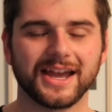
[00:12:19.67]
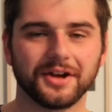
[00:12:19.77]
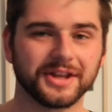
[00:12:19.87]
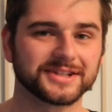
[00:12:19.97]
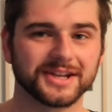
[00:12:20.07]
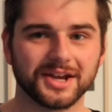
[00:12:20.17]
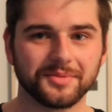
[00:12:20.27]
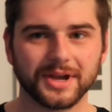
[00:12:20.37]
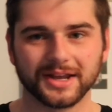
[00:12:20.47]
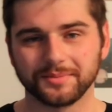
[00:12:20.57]
how that's going to
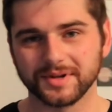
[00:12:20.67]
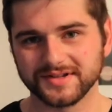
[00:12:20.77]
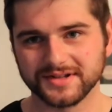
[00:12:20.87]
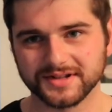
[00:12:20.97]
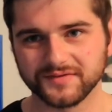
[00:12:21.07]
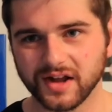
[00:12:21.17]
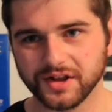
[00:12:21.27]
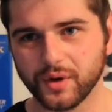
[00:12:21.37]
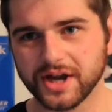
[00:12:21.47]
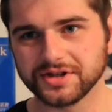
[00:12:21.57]
impact the business's
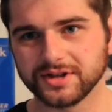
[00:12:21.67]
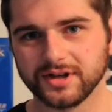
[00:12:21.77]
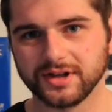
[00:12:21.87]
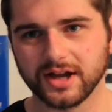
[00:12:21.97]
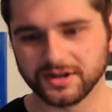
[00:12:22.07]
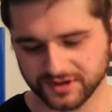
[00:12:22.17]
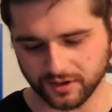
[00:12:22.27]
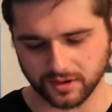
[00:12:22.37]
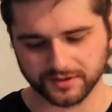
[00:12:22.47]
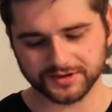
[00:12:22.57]
valuation and
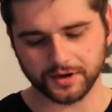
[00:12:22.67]
so on.